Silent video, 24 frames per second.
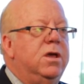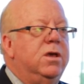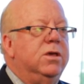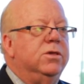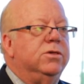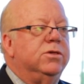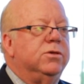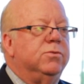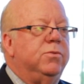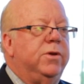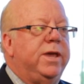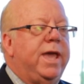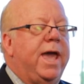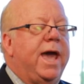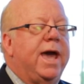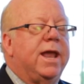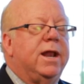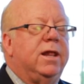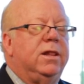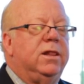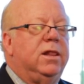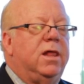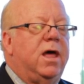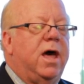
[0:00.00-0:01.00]
So we
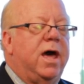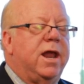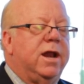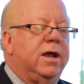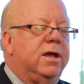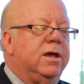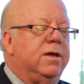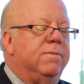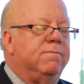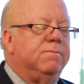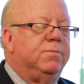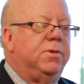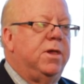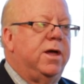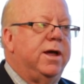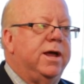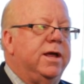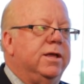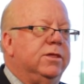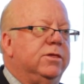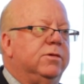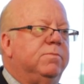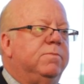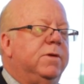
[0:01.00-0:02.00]
add a lot of
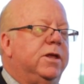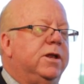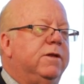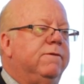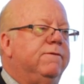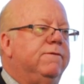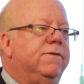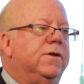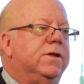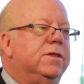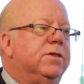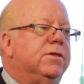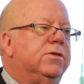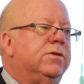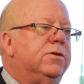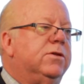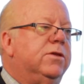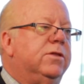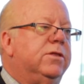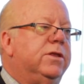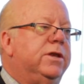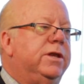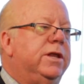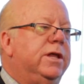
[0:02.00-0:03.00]
compliance benefits
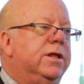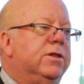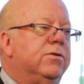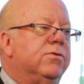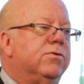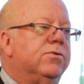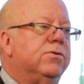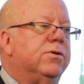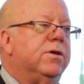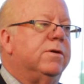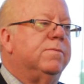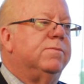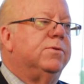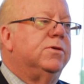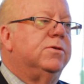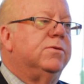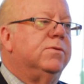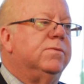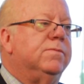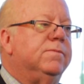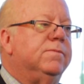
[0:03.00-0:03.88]
to the dealerships.